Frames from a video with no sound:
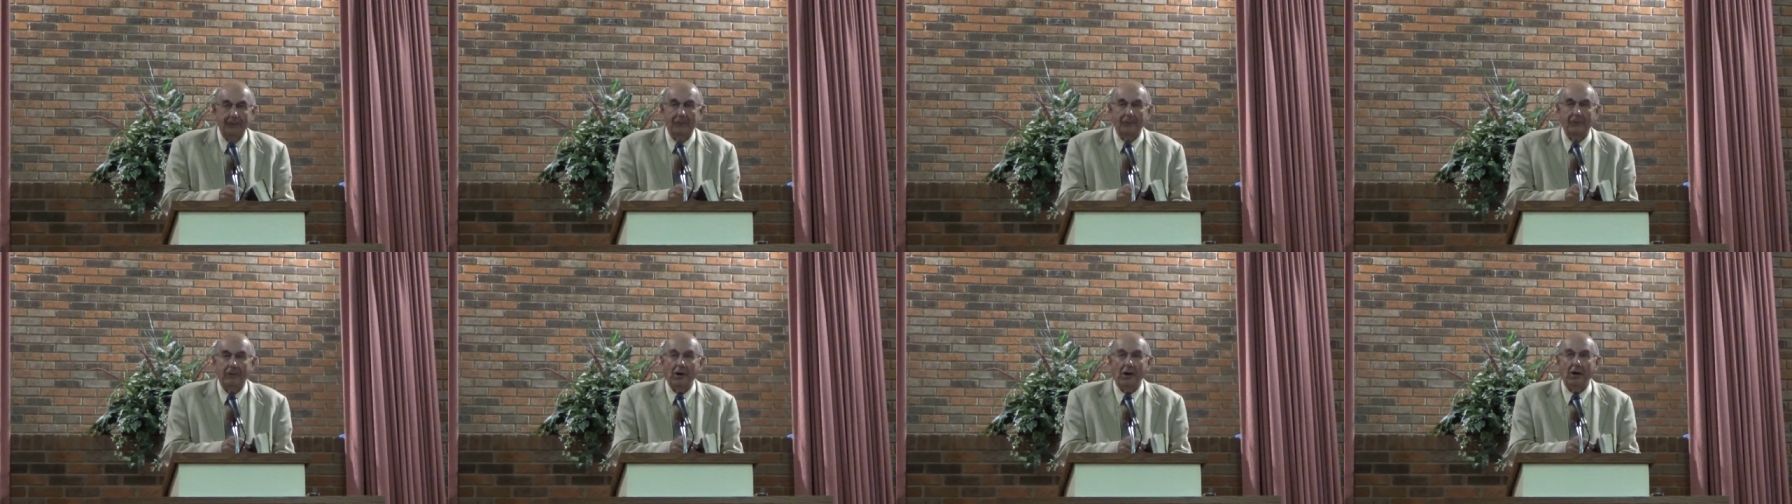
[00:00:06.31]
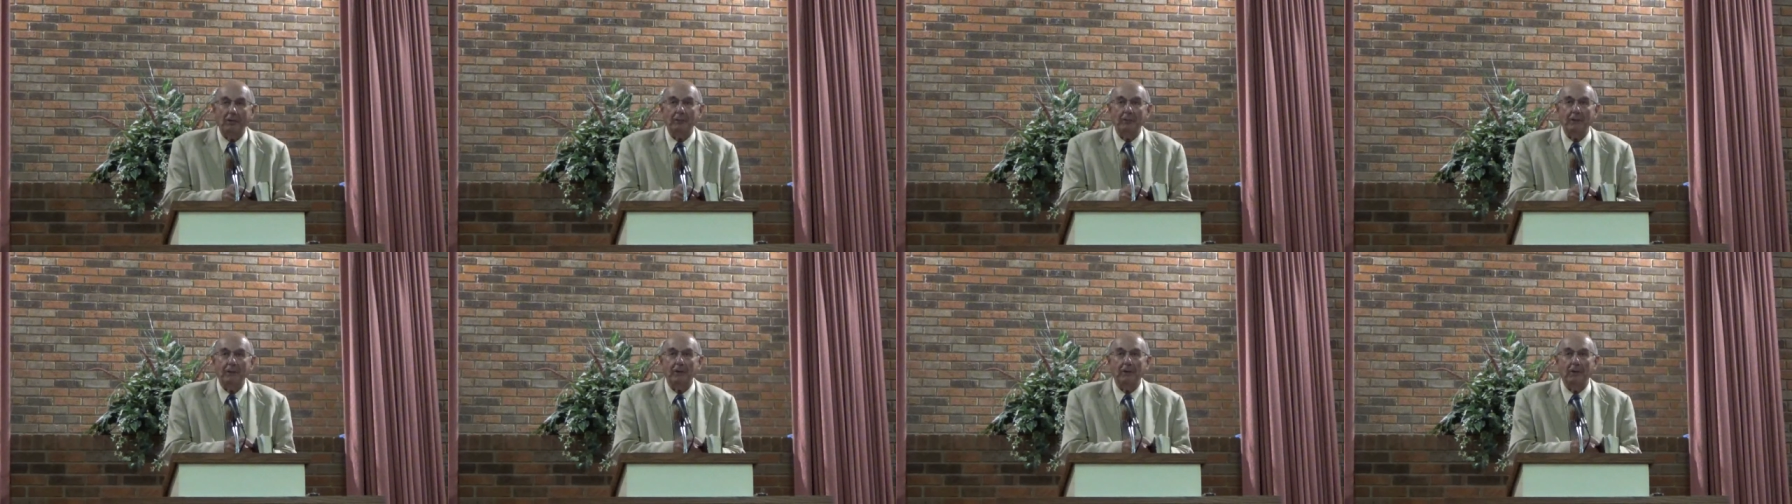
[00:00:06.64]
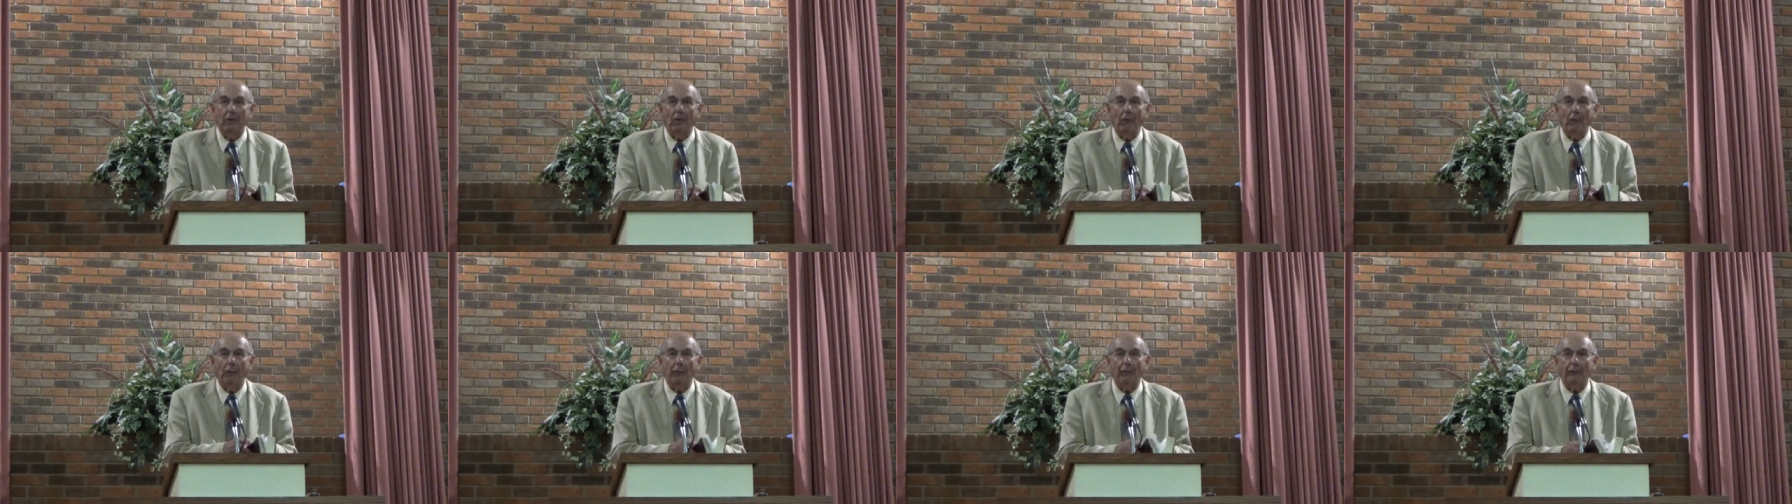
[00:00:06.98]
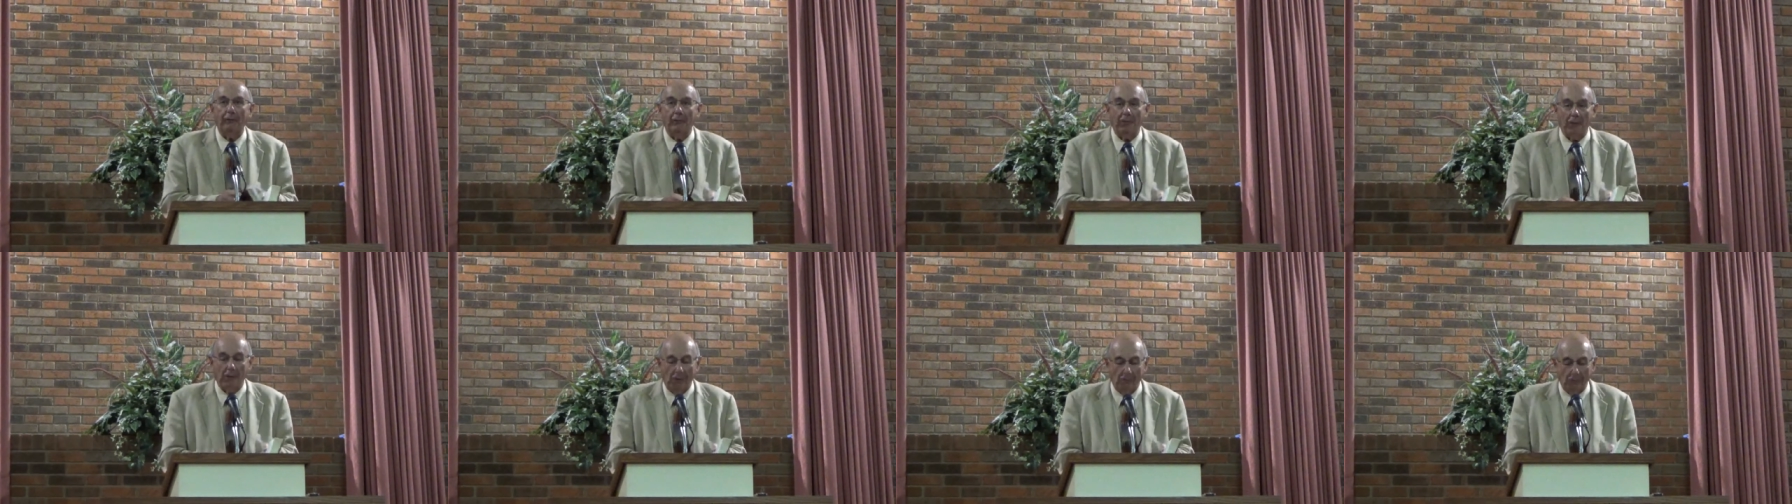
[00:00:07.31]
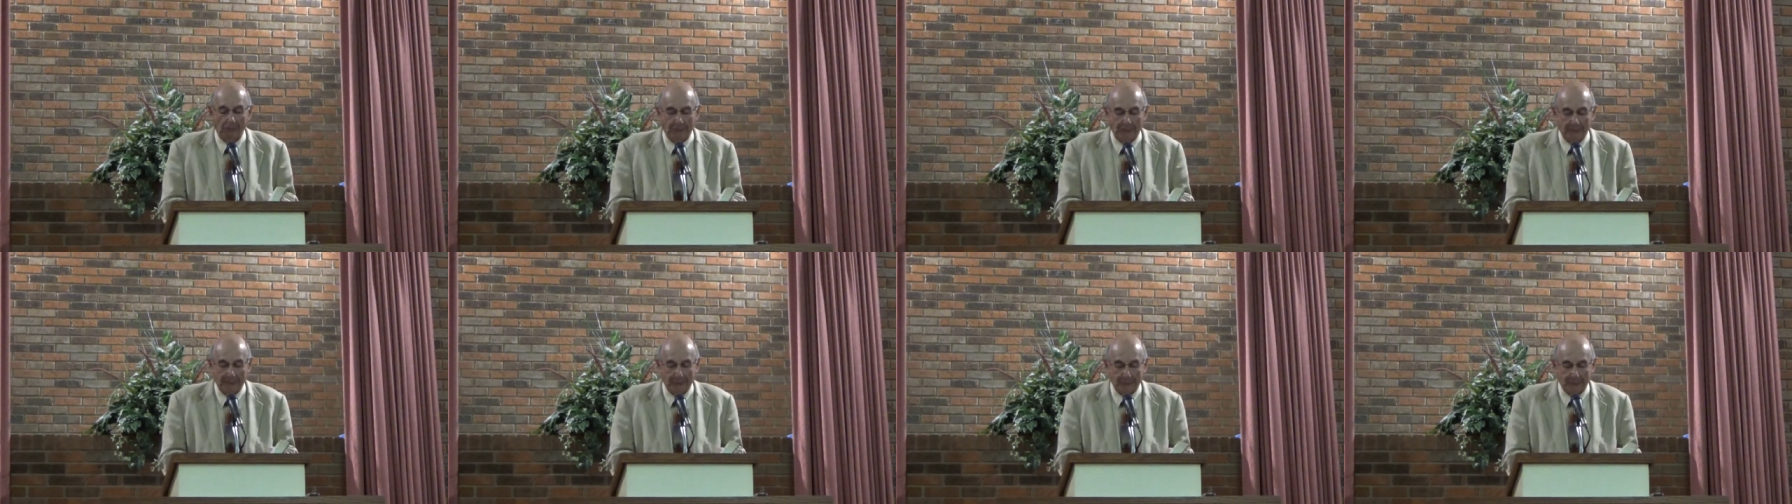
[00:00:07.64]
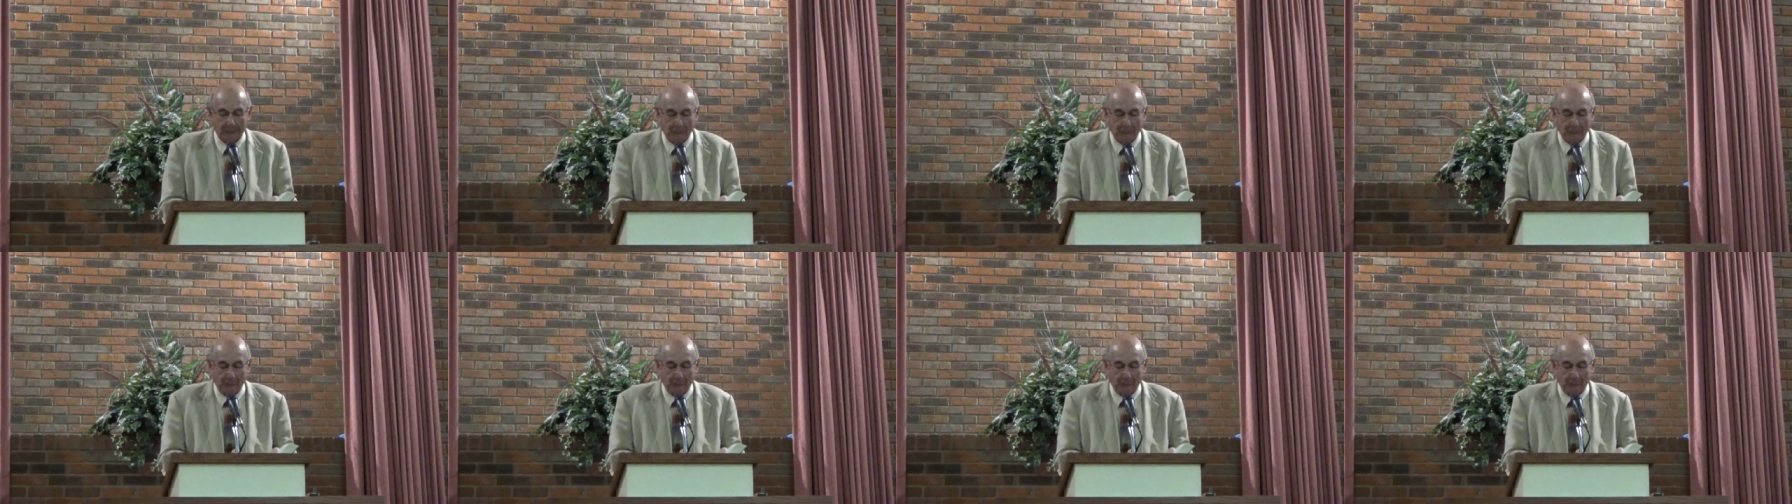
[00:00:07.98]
to God be the glory for all things,